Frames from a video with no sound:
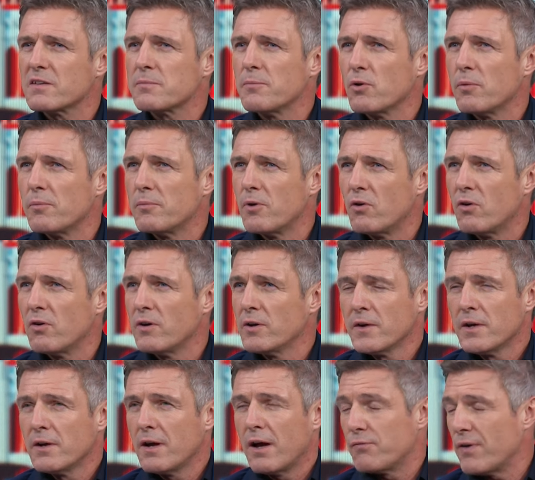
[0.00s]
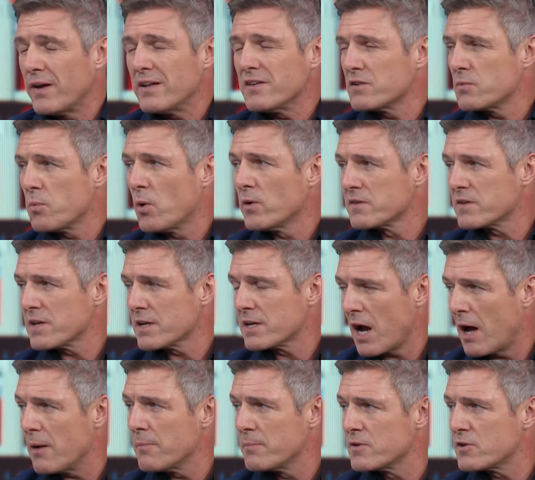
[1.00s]
more and more events want to
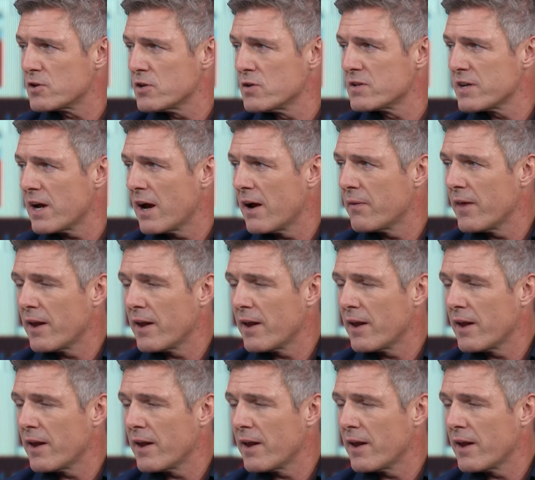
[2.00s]
come to town?